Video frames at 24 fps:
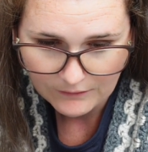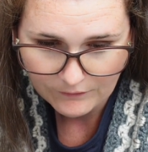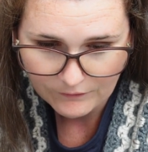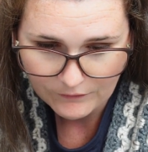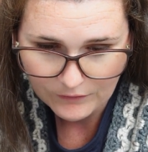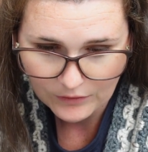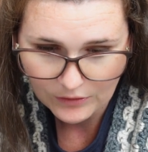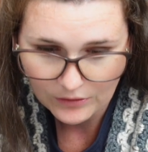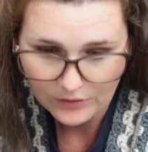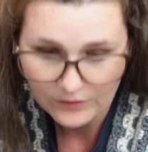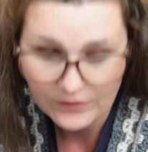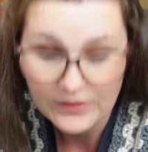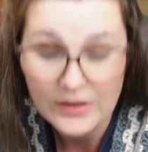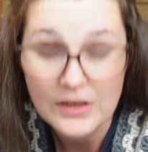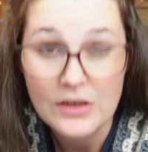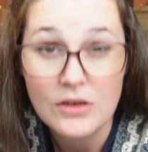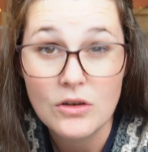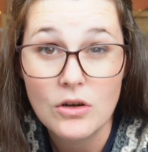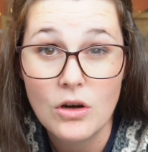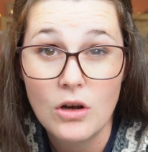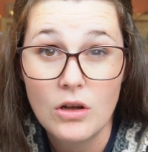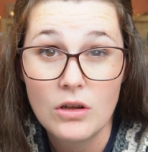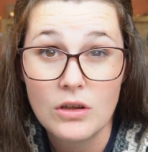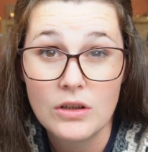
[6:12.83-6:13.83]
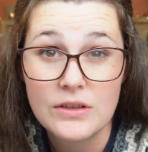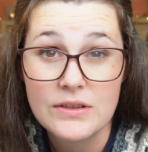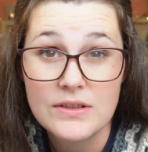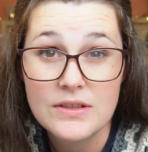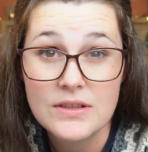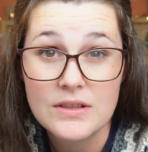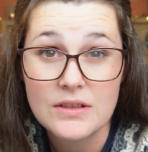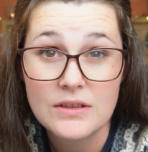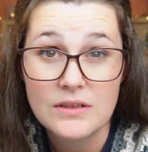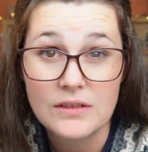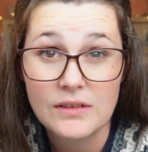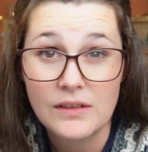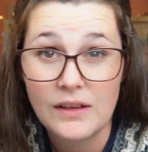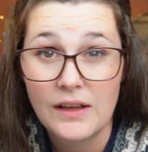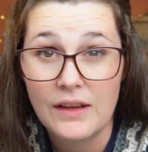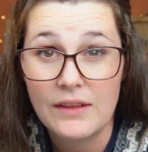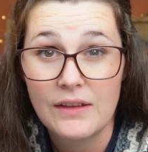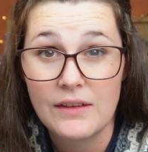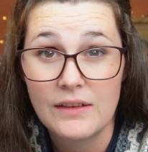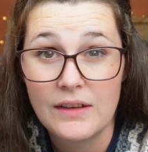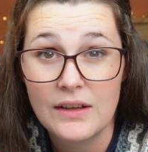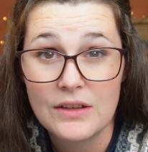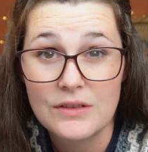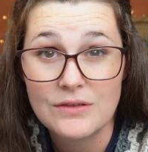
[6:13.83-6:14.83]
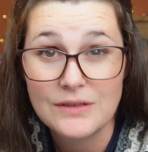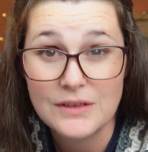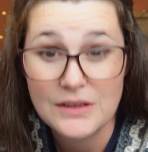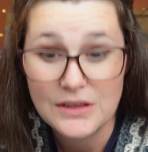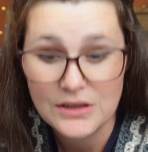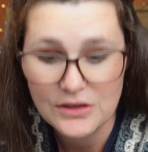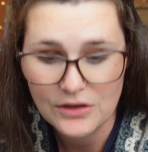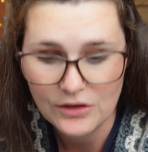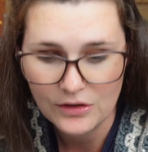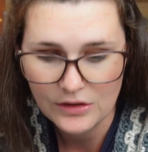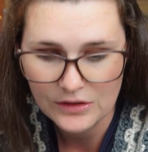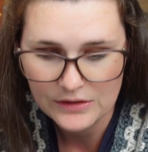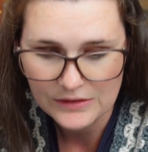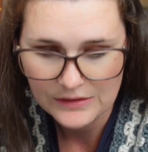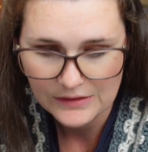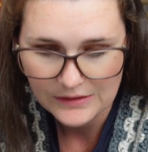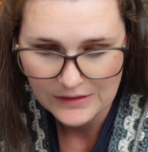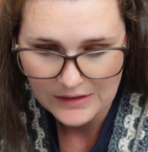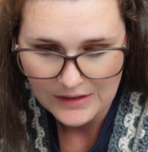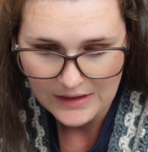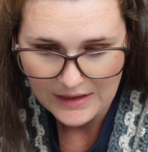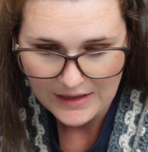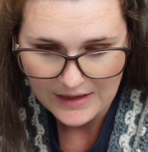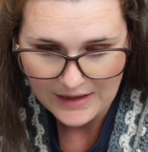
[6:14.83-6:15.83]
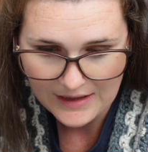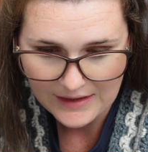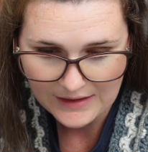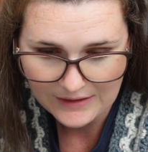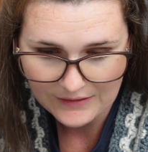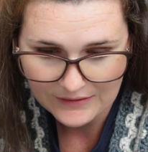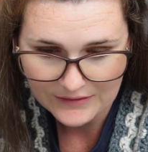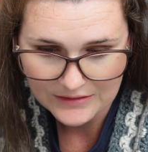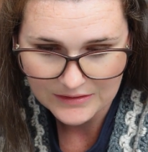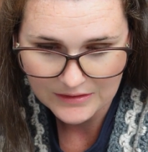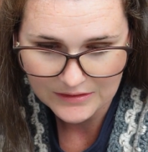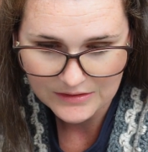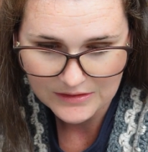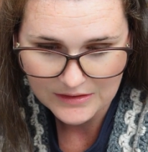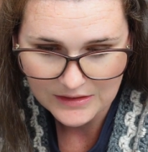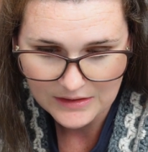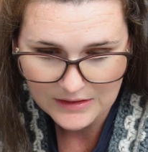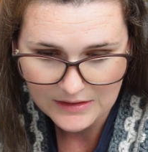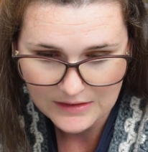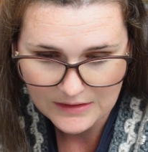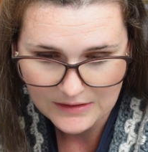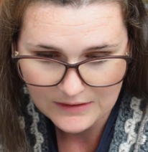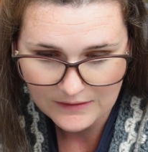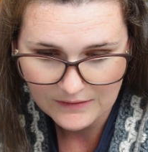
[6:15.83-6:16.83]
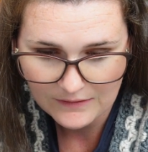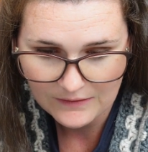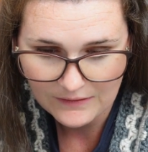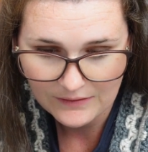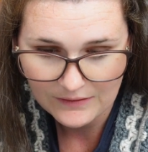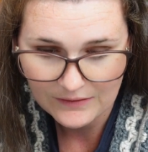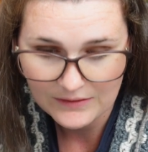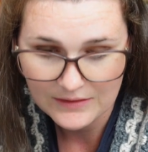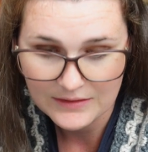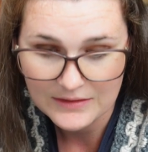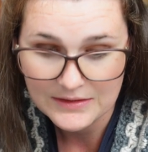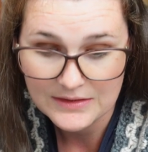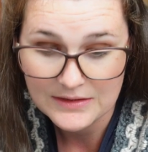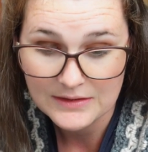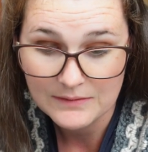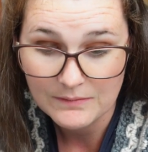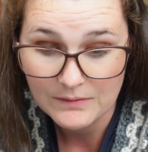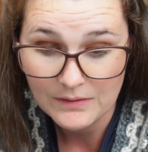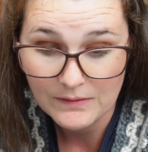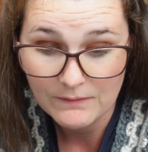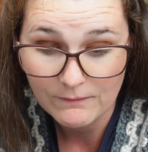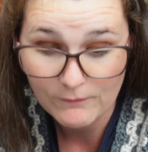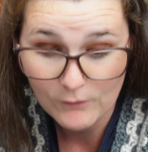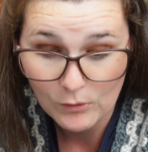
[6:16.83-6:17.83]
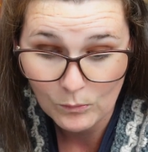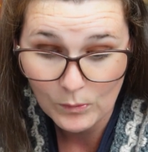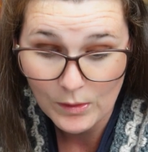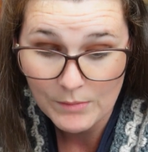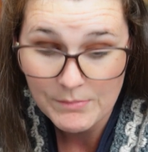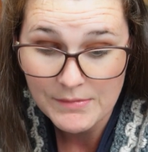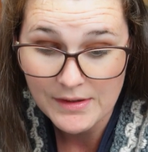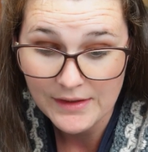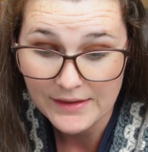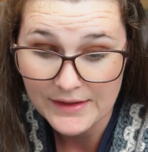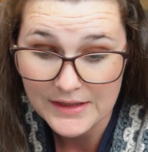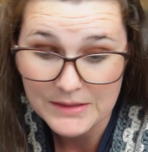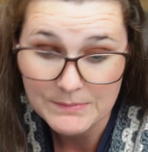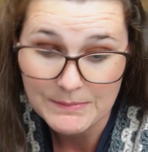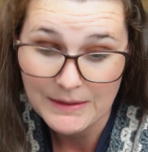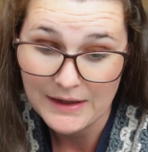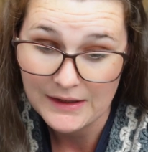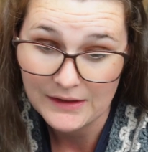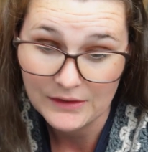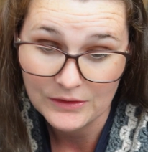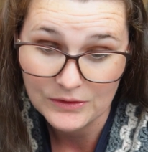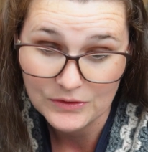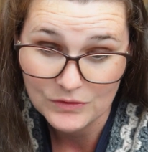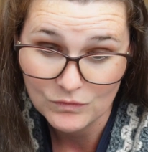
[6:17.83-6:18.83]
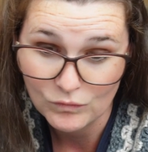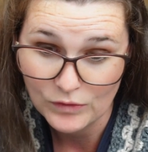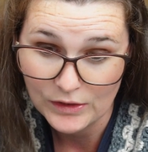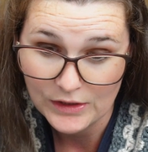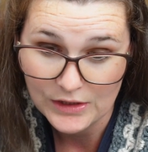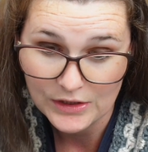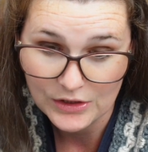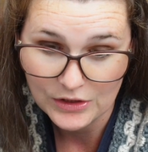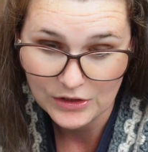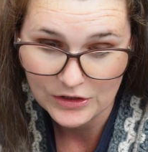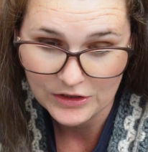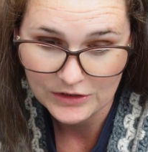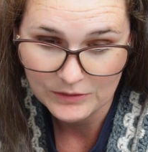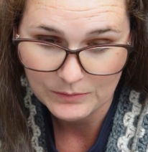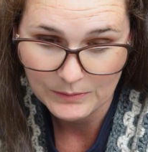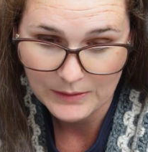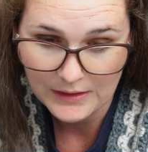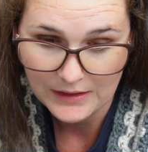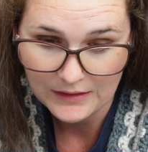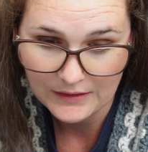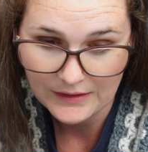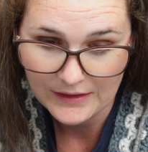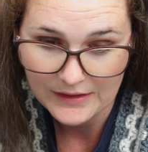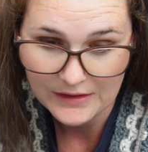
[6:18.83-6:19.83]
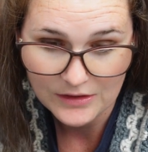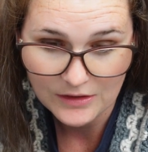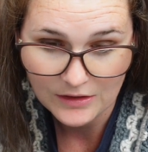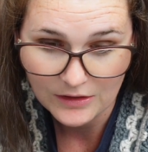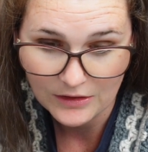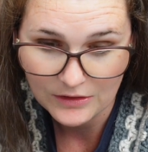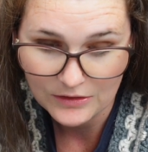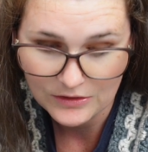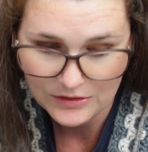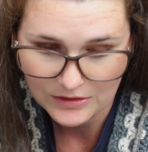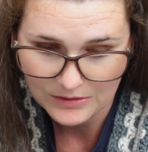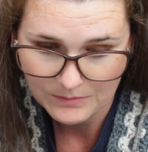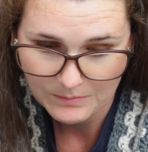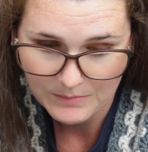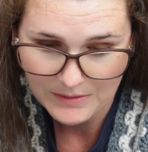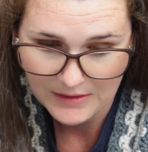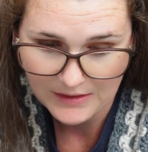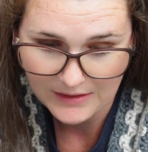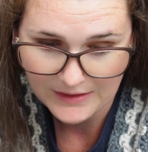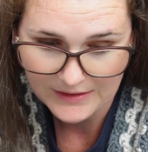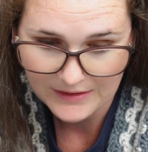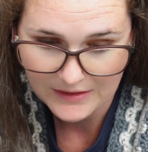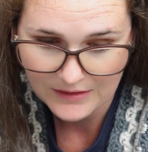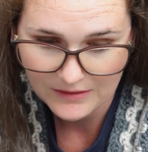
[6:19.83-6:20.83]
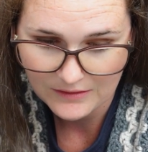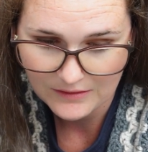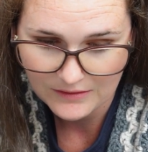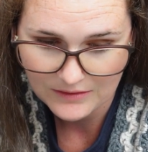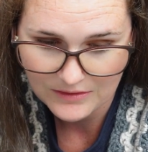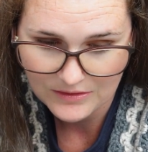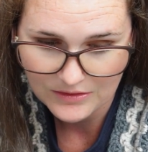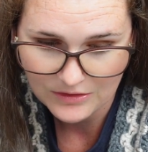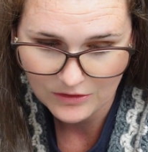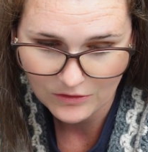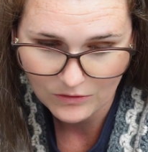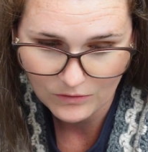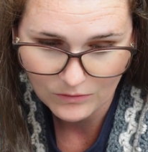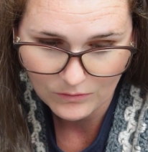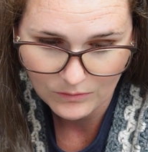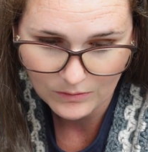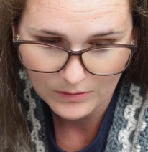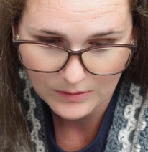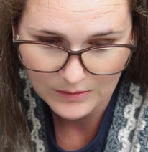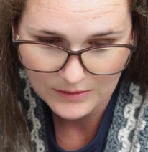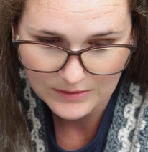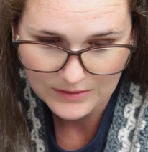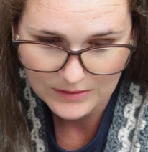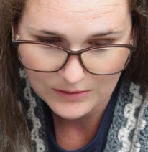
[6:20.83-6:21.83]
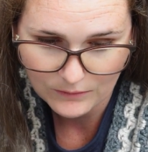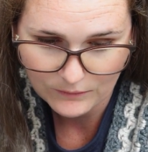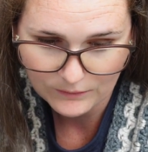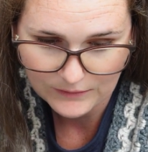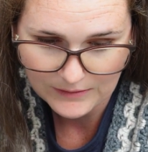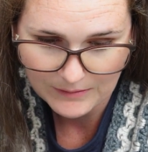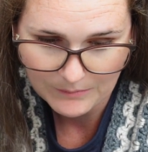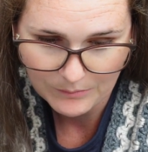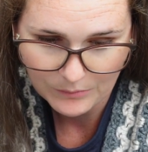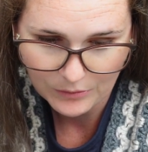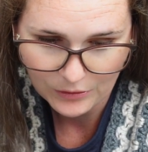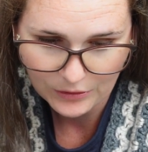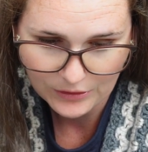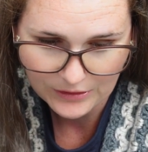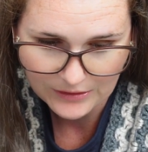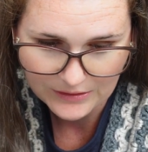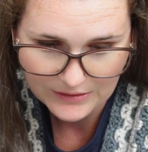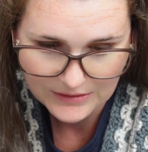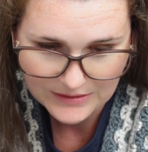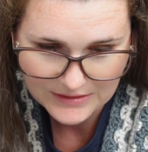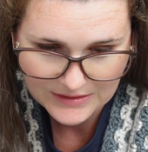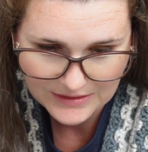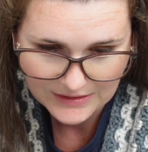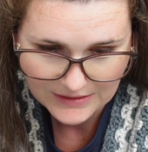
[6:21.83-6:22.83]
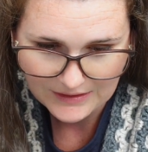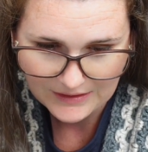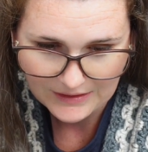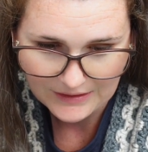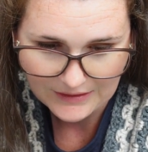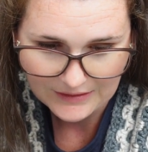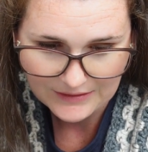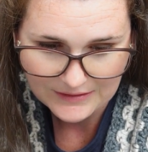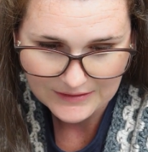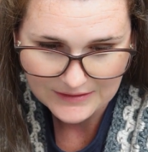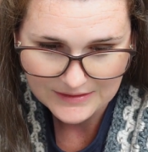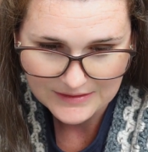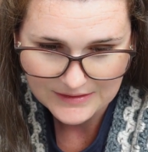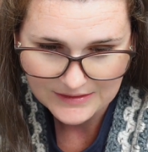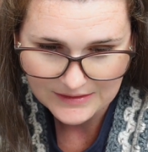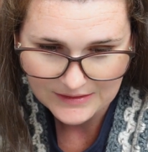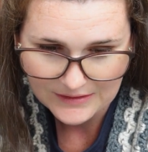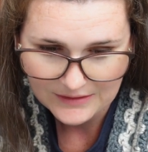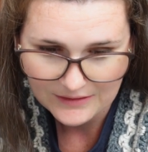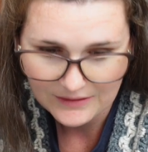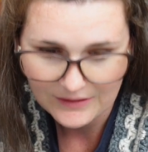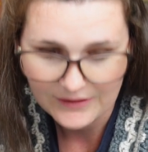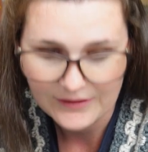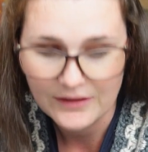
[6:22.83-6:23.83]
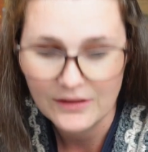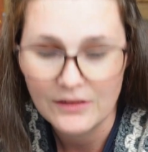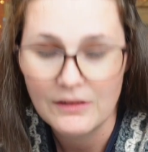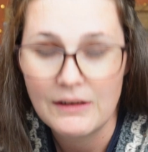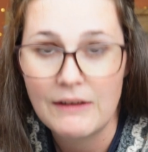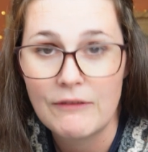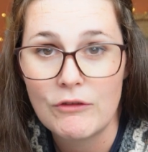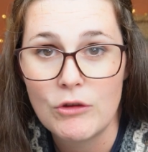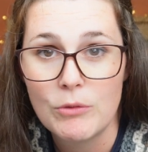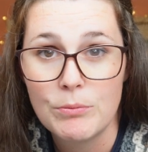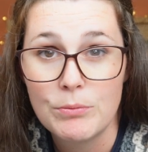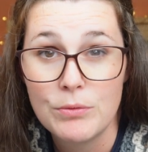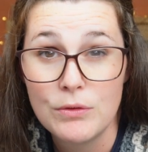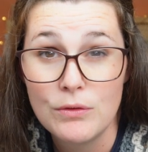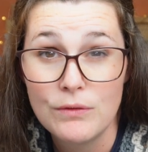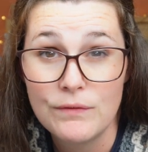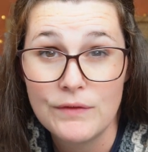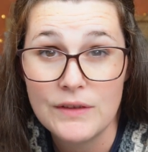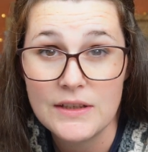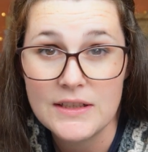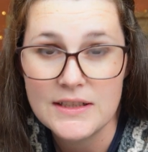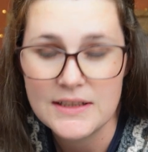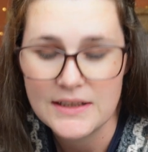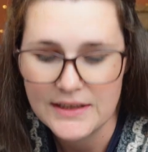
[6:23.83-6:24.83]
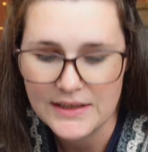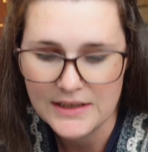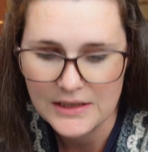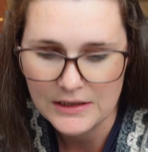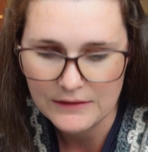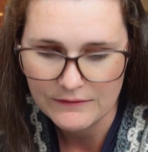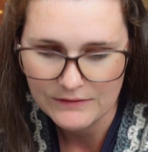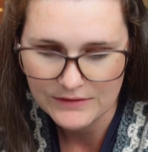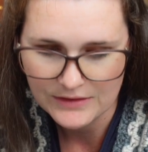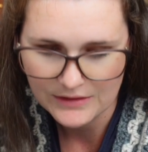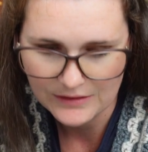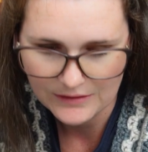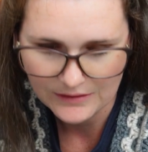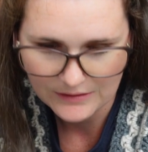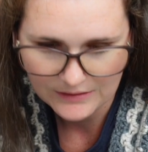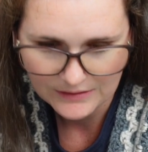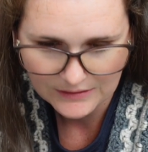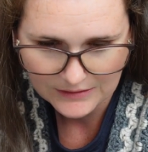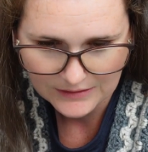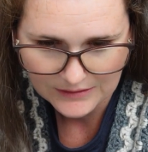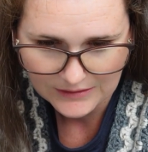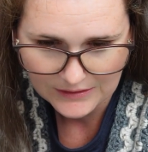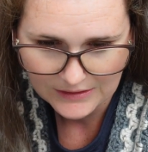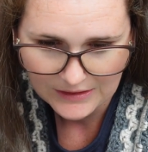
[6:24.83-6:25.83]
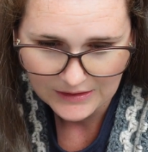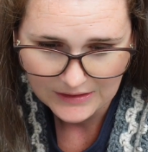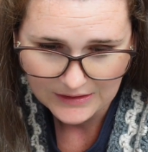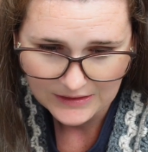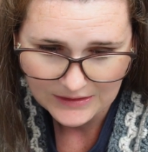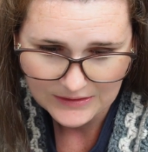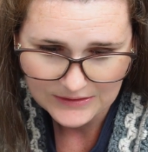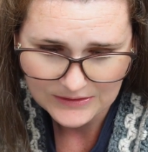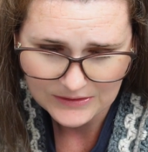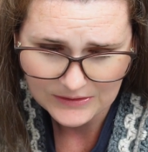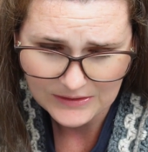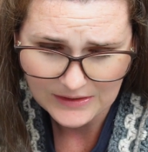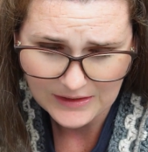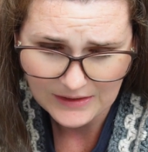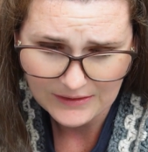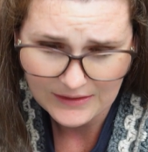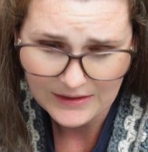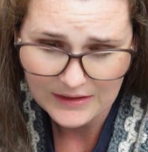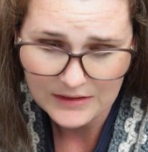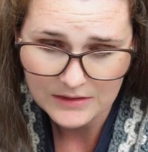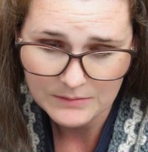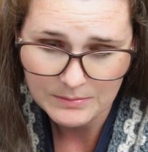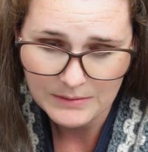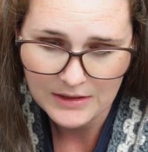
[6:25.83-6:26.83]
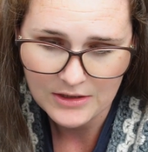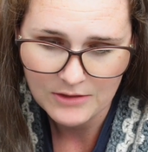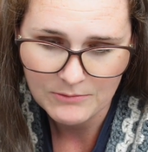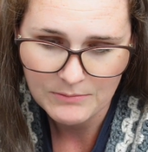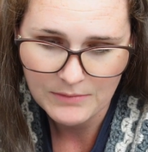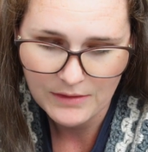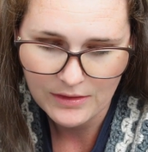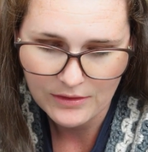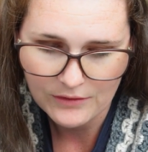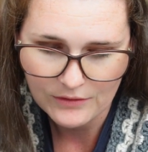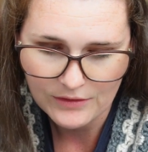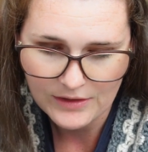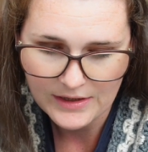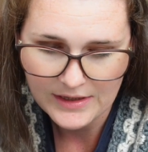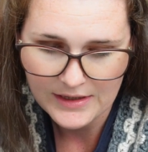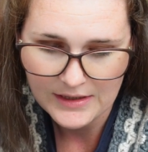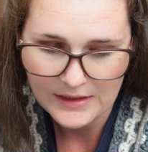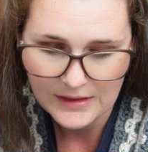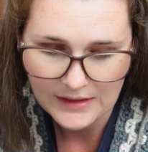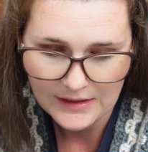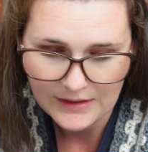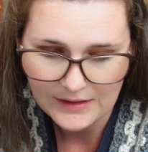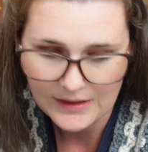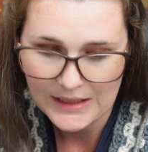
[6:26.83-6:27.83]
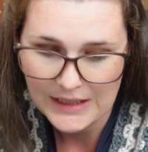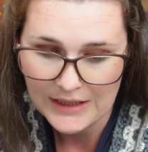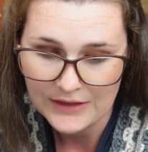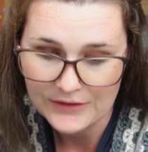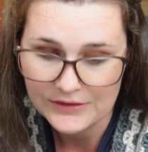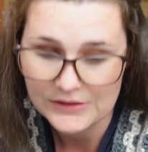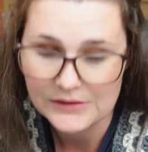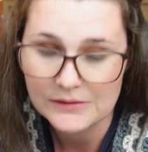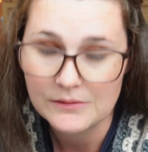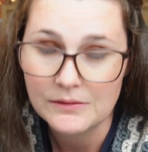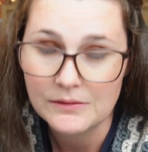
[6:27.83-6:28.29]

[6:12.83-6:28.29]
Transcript: for the collars. I think that's really good, and especially just for women, this pattern looks really good as well. Like, you can just be like so flamboyant, and like the poofy sleeves. And so yeah, that was pattern number 3, and